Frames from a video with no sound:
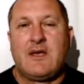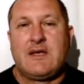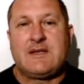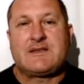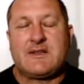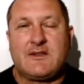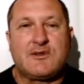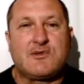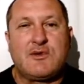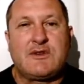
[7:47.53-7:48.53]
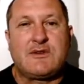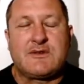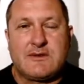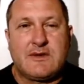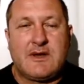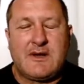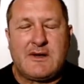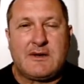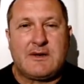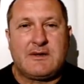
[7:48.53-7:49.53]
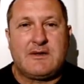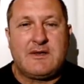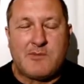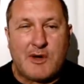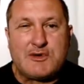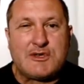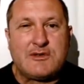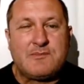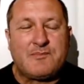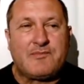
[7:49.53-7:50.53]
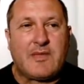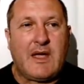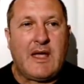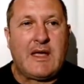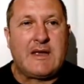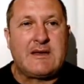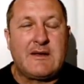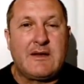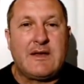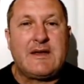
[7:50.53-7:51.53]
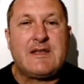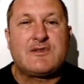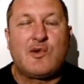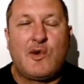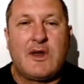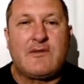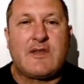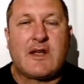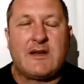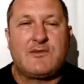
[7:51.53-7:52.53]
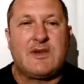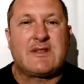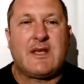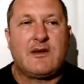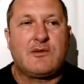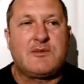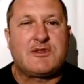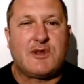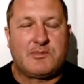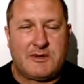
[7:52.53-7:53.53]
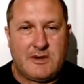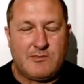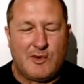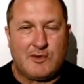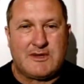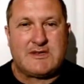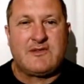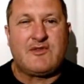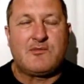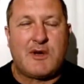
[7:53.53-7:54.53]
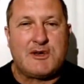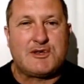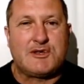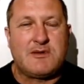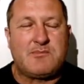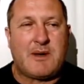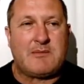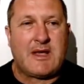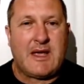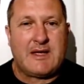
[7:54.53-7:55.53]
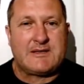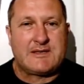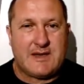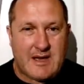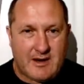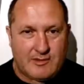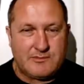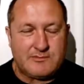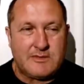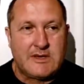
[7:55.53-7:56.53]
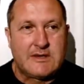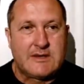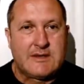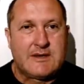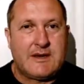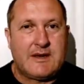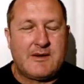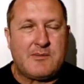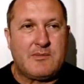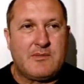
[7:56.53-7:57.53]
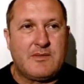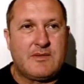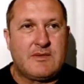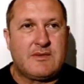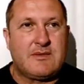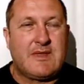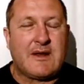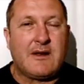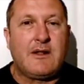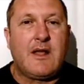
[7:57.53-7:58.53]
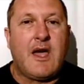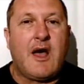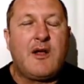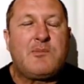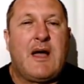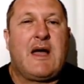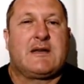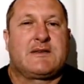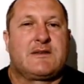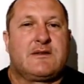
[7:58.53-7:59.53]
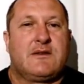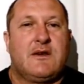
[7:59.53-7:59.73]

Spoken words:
He set those wheels in motion, and it is all over the country. It cannot be stopped anymore. There's information in public hands now that will help us